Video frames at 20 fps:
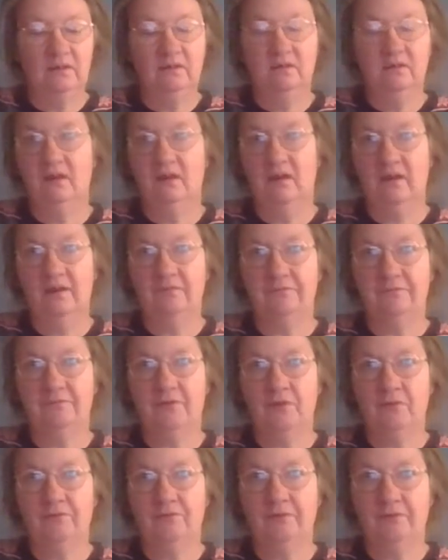the
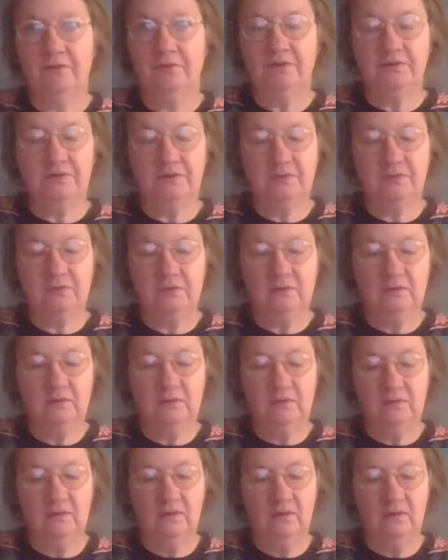leftovers
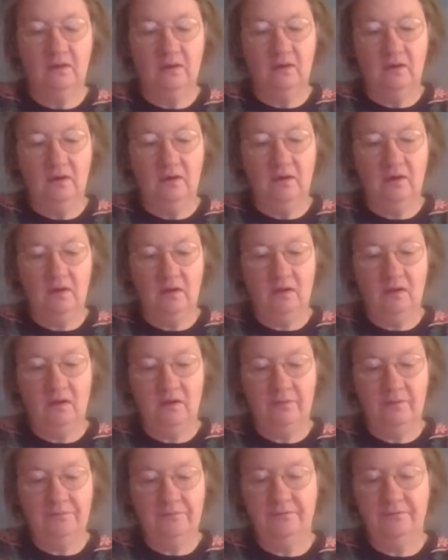of,